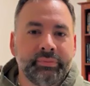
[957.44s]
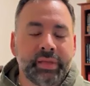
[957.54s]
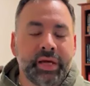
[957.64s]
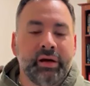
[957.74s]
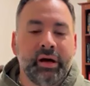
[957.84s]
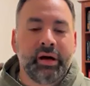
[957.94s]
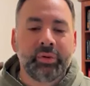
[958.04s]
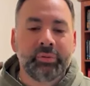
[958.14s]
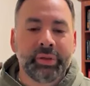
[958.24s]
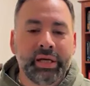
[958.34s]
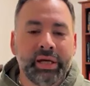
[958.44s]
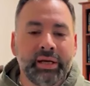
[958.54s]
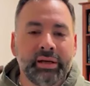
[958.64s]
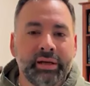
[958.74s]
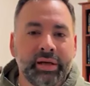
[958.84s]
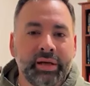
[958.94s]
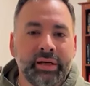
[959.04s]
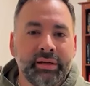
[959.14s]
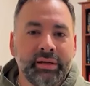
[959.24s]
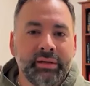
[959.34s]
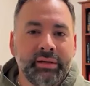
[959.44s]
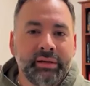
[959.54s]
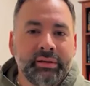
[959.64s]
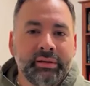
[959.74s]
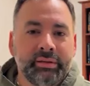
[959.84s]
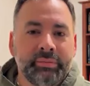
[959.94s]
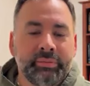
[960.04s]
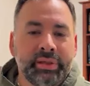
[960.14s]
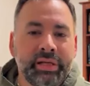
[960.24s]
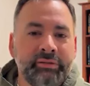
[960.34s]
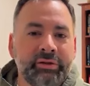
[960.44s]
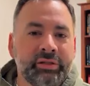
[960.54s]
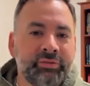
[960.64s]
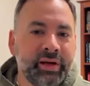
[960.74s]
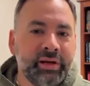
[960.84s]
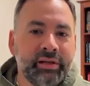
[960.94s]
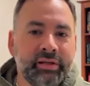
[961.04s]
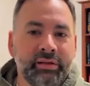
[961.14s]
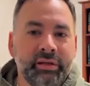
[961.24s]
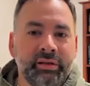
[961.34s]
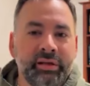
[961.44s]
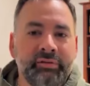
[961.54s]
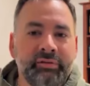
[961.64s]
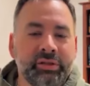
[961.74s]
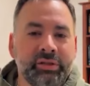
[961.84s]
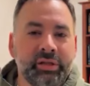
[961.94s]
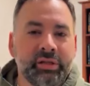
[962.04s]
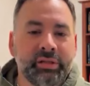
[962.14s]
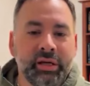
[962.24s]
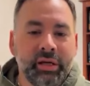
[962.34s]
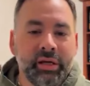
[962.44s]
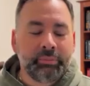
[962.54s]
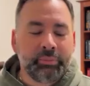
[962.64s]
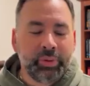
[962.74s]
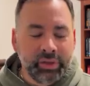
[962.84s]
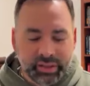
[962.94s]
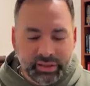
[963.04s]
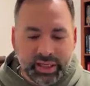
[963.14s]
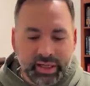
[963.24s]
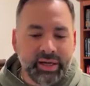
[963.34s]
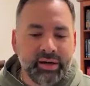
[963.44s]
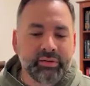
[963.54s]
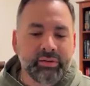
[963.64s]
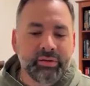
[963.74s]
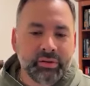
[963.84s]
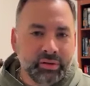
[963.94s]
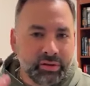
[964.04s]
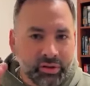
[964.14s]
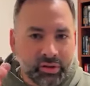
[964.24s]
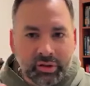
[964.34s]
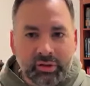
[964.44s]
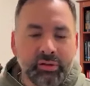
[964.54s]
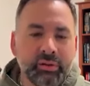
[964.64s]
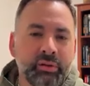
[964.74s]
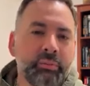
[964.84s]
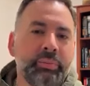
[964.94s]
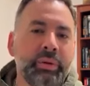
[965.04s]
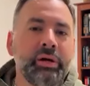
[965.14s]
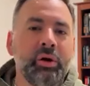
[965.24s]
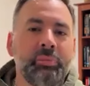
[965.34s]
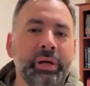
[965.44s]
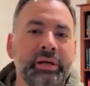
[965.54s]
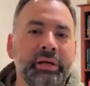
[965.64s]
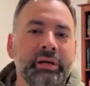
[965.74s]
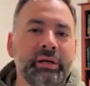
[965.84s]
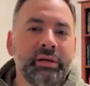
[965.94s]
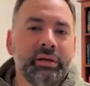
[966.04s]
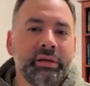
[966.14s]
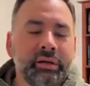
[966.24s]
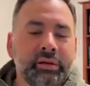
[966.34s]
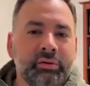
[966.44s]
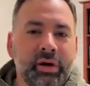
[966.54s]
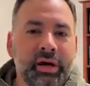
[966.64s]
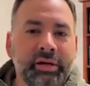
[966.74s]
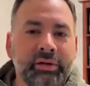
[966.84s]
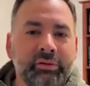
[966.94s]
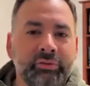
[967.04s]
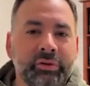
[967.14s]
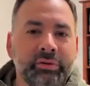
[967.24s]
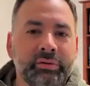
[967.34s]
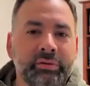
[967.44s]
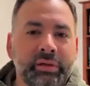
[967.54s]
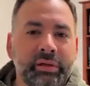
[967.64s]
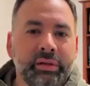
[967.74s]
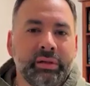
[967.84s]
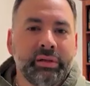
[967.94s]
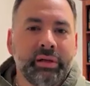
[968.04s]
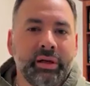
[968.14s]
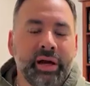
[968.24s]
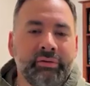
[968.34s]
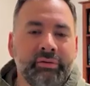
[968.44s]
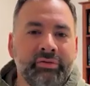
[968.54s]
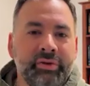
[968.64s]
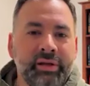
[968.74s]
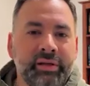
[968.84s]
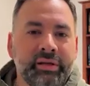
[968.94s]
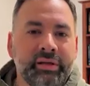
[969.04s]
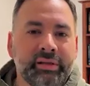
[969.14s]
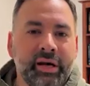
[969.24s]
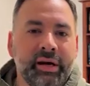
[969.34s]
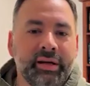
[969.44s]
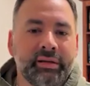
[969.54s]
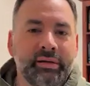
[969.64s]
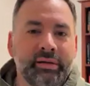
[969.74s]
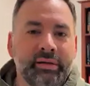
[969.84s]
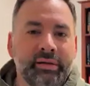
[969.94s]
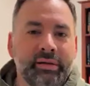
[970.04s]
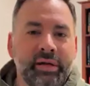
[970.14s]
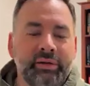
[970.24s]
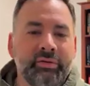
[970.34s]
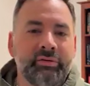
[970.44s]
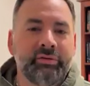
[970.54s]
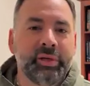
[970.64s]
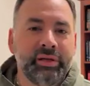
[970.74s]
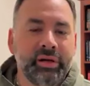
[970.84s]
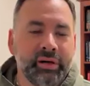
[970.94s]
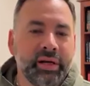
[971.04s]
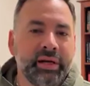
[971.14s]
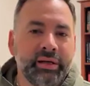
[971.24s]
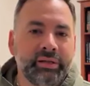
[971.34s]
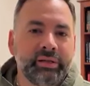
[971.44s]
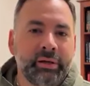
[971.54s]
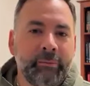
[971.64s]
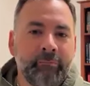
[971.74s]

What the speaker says: That humble beginning again. But David's faith, David's just putting his head down, being obedient, grinding through, and having faith in his God, even from a young age.